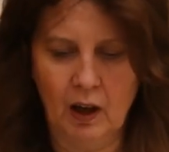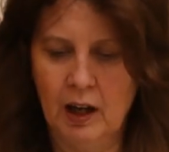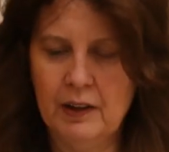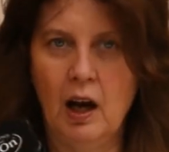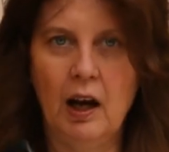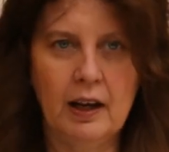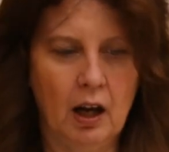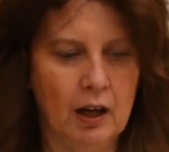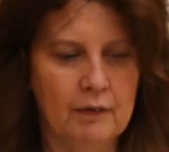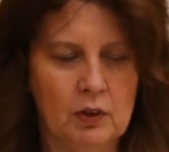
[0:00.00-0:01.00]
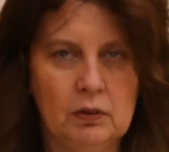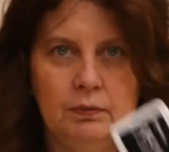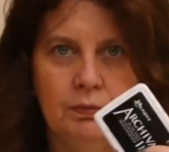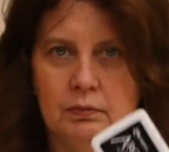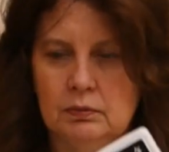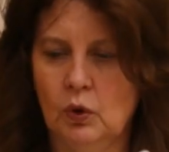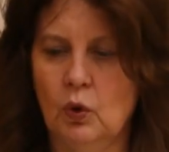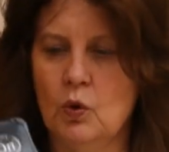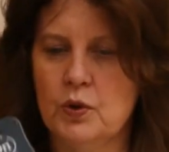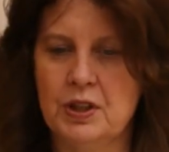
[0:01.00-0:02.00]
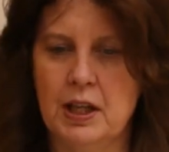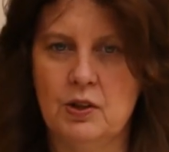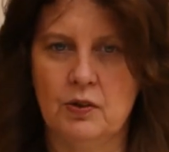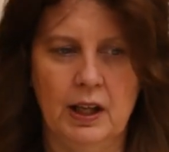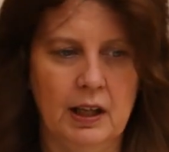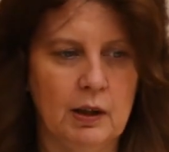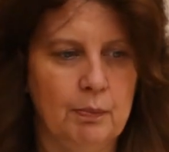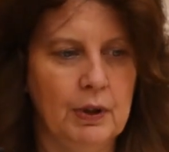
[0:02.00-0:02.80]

either archival or stays on ink,